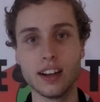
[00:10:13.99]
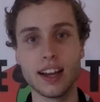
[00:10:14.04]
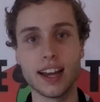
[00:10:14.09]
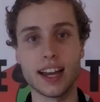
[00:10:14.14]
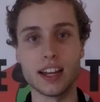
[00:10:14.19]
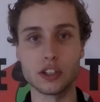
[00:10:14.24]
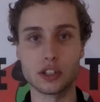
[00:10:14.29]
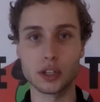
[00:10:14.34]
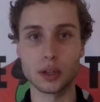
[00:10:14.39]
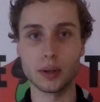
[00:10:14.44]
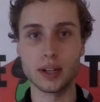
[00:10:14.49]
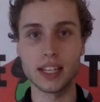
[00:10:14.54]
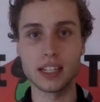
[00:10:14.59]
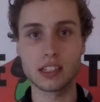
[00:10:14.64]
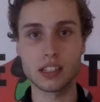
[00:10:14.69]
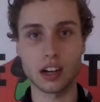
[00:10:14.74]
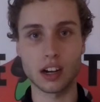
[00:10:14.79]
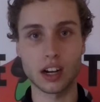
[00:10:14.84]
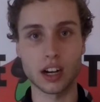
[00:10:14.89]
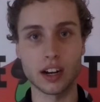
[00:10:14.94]
and so he's
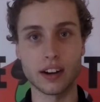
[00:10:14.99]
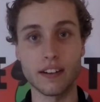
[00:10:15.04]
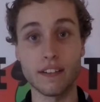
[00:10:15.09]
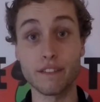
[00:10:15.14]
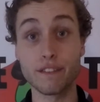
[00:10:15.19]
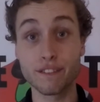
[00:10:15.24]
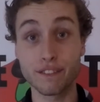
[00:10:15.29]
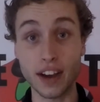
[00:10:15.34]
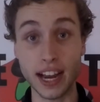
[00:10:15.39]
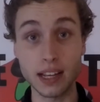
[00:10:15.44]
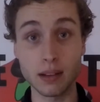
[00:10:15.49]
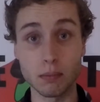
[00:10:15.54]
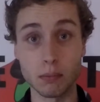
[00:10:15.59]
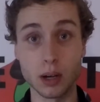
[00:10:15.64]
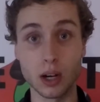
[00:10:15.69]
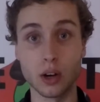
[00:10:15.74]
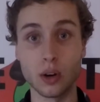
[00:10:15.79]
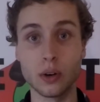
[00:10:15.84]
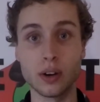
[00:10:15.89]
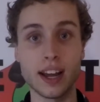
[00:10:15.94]
on fight
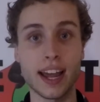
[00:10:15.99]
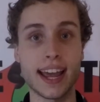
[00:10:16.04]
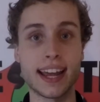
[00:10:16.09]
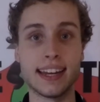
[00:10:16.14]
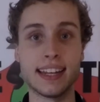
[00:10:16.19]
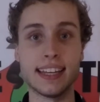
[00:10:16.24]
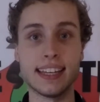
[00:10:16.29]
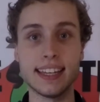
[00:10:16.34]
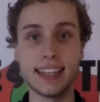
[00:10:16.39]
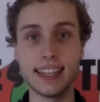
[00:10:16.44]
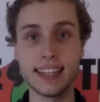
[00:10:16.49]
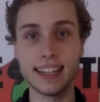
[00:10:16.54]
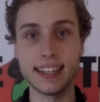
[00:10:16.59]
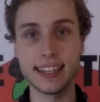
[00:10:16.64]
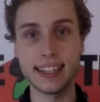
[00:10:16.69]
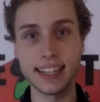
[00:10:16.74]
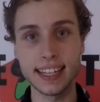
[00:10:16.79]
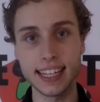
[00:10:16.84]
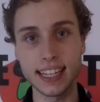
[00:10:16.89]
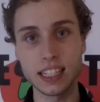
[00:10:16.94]
mode and he
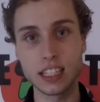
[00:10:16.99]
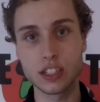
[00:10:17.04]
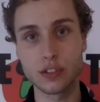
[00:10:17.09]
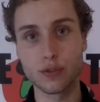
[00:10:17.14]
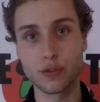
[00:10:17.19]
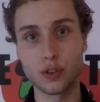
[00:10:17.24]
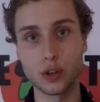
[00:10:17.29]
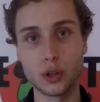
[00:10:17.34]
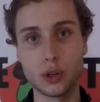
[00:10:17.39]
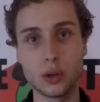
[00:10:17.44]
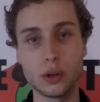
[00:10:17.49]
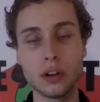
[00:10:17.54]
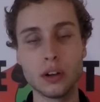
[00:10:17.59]
needs food,